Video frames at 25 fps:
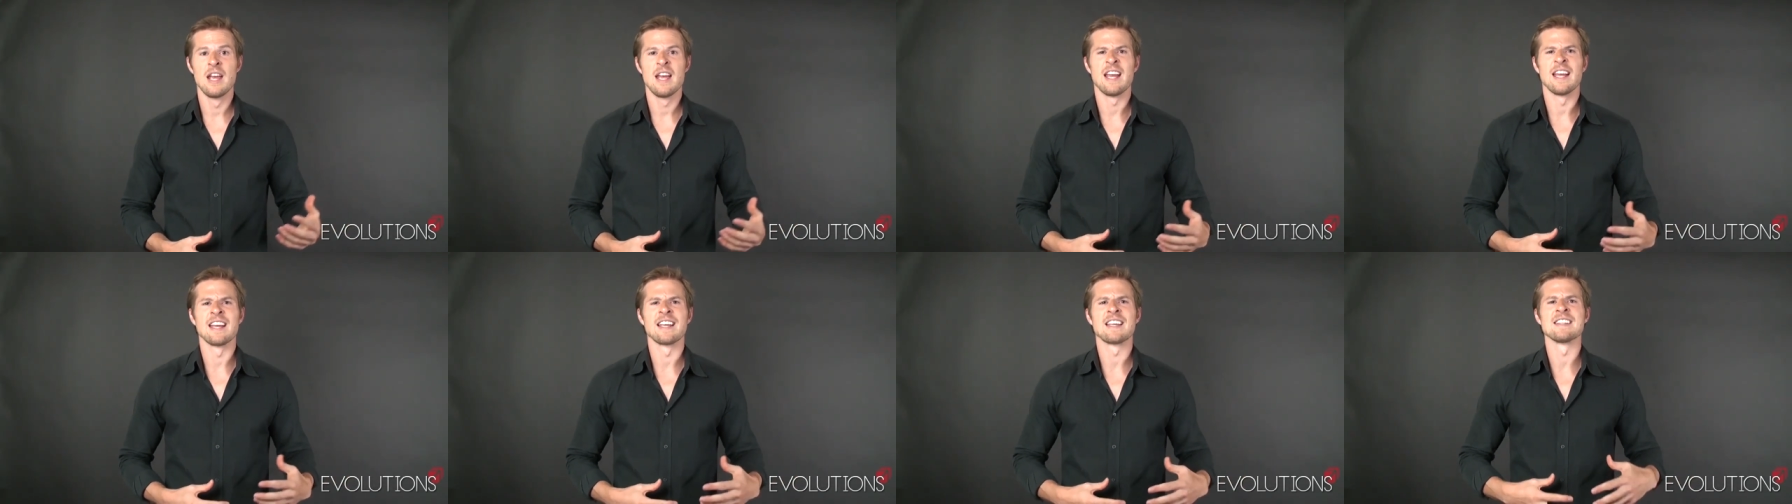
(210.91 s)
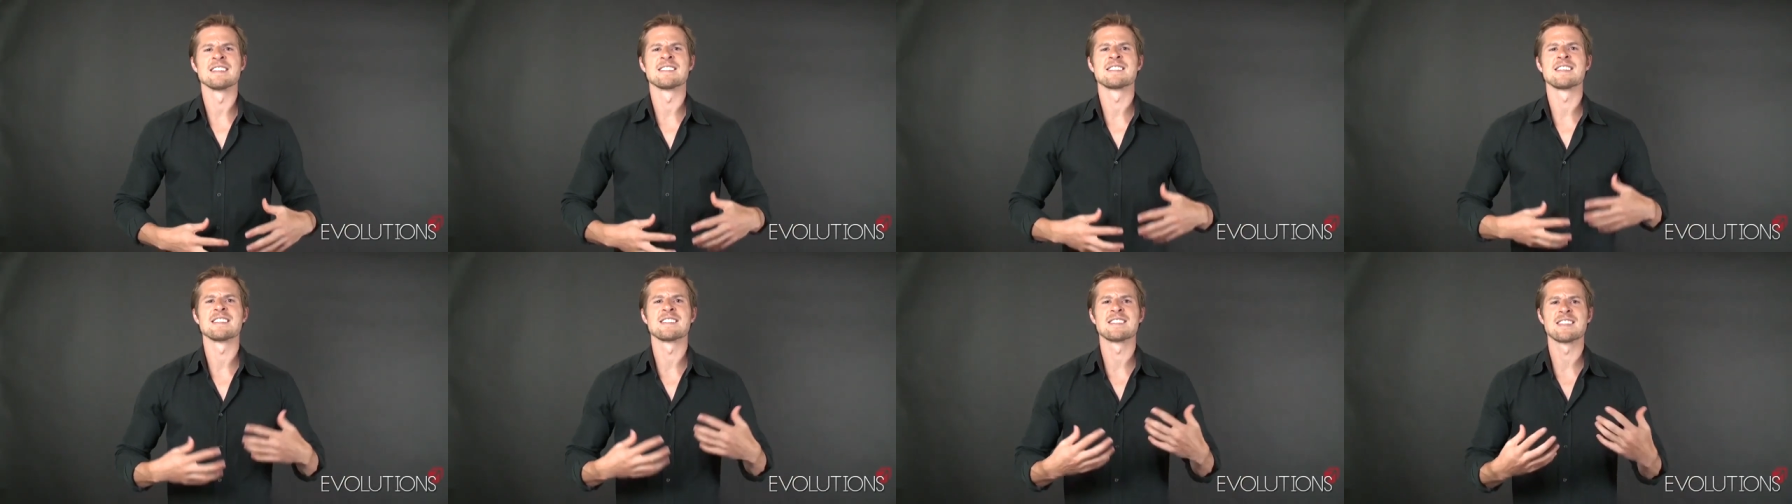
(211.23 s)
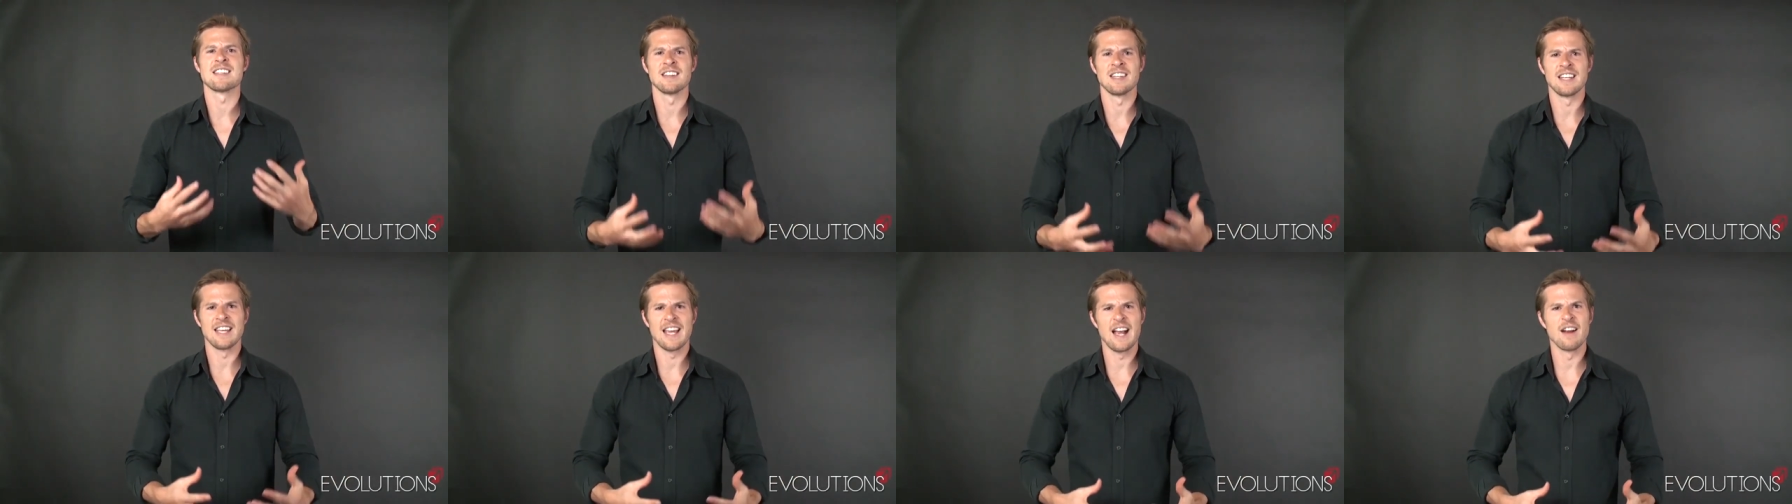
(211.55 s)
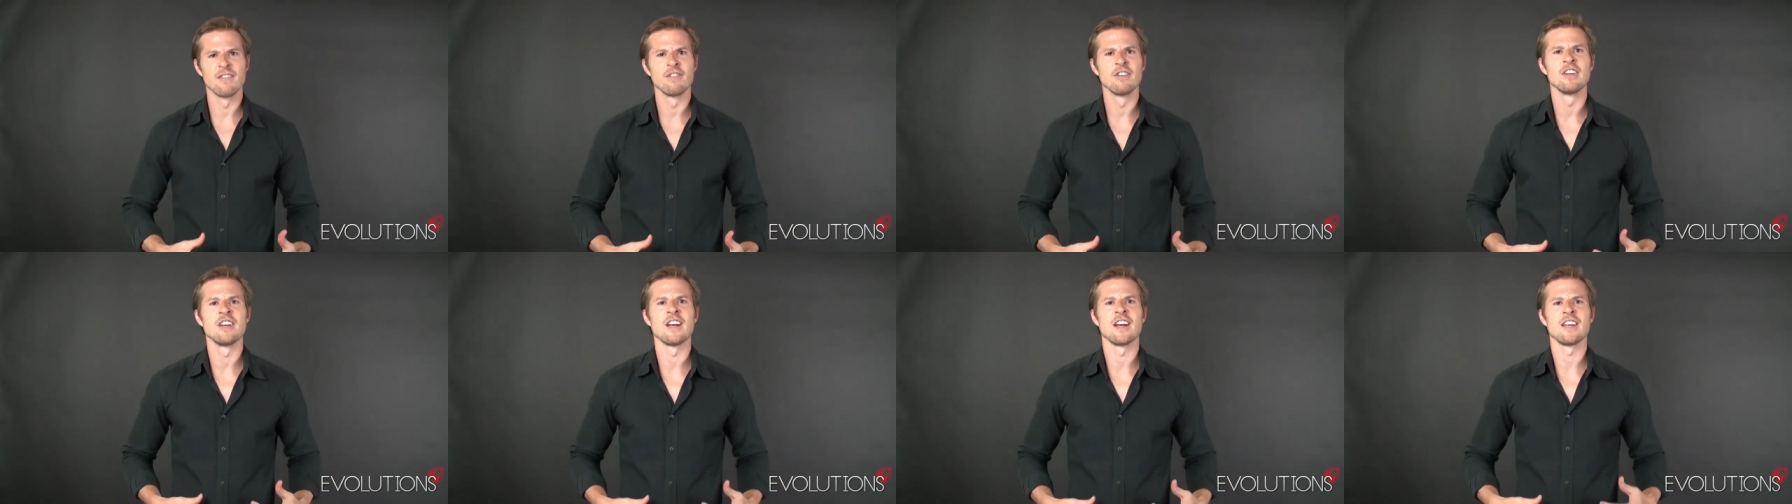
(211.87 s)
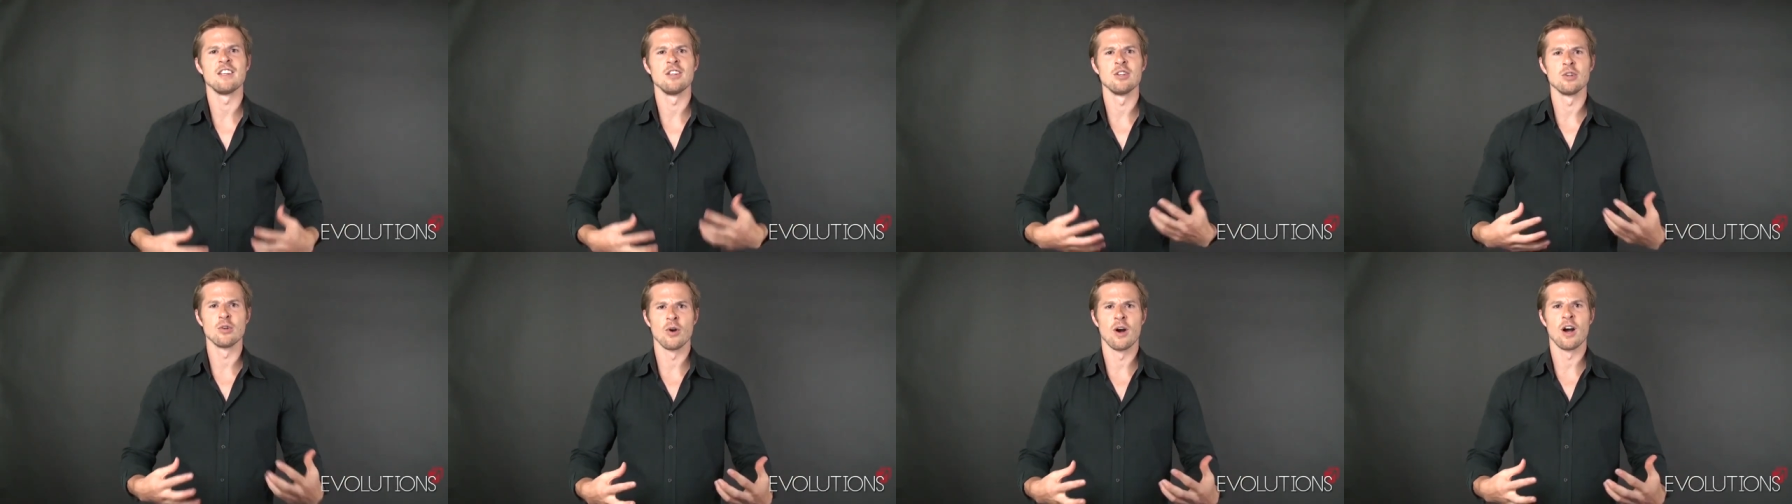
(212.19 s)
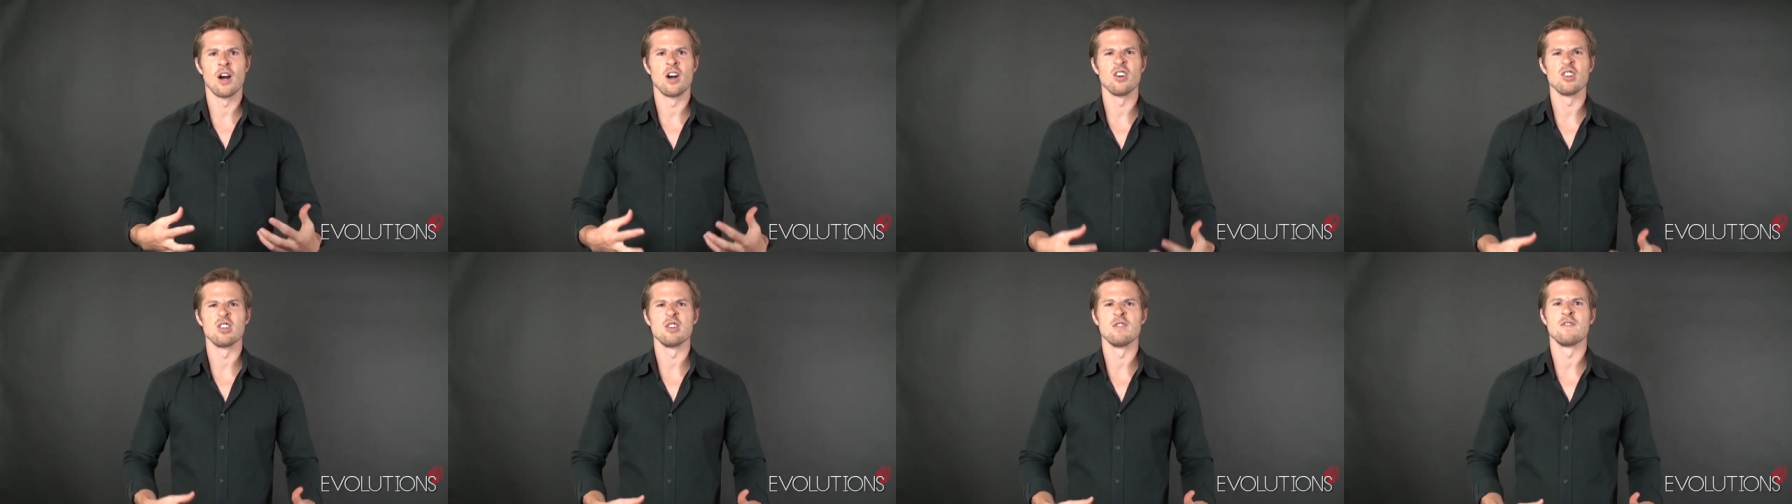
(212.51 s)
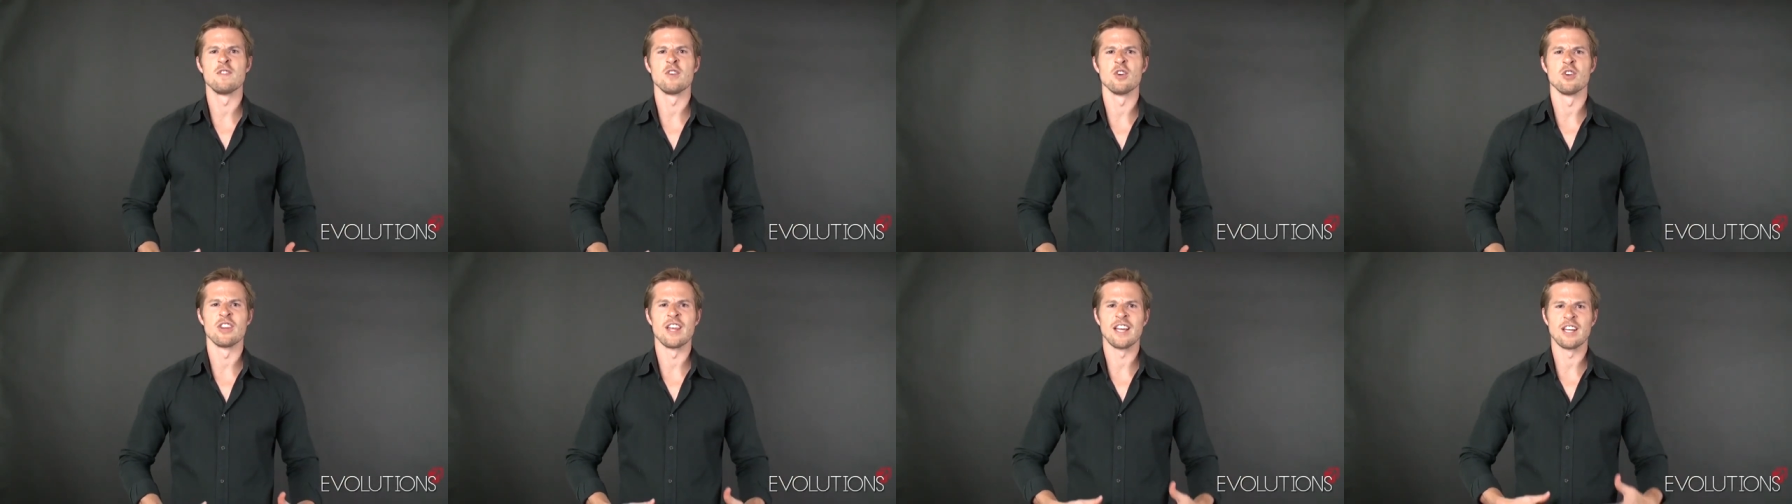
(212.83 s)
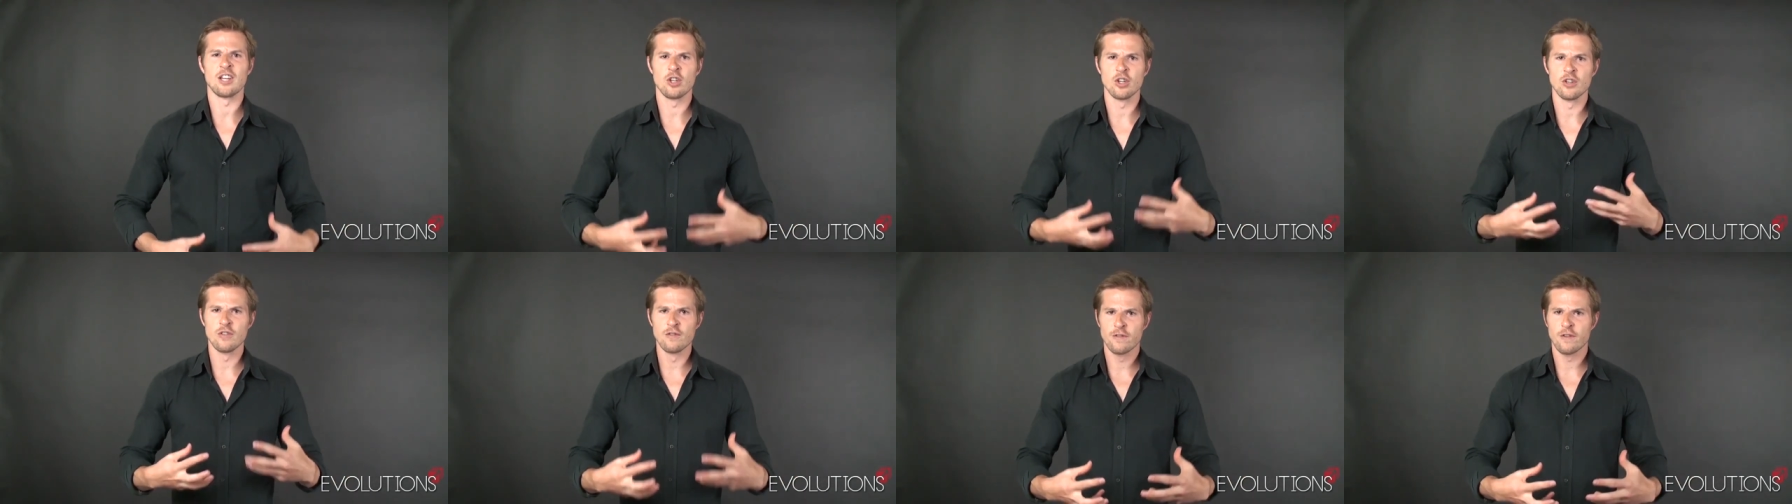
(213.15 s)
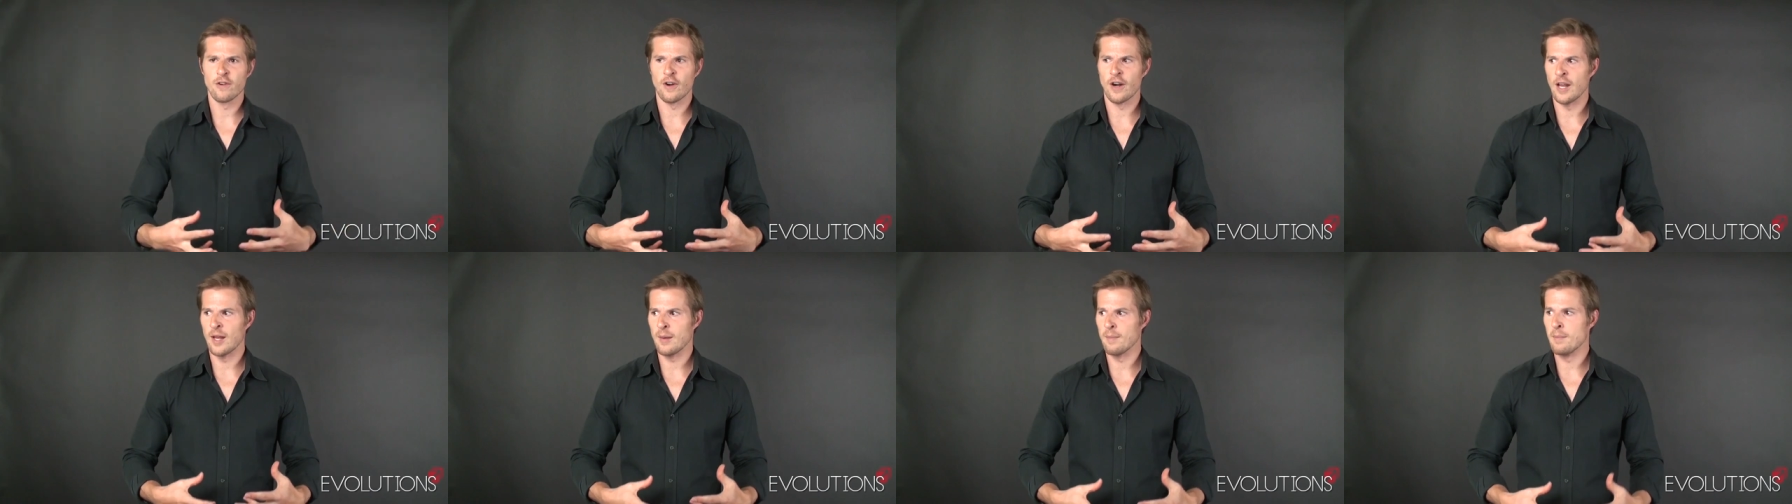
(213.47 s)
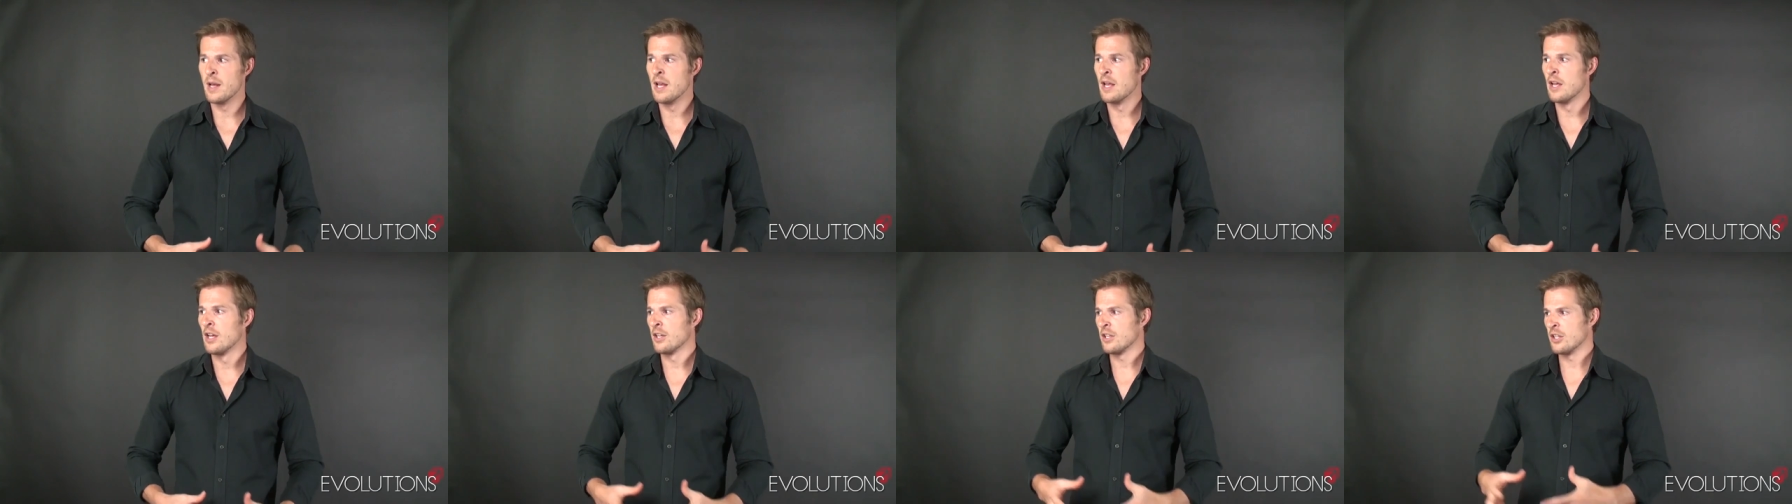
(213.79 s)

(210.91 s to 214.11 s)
and consistently every night you go out, you feel in that good frame,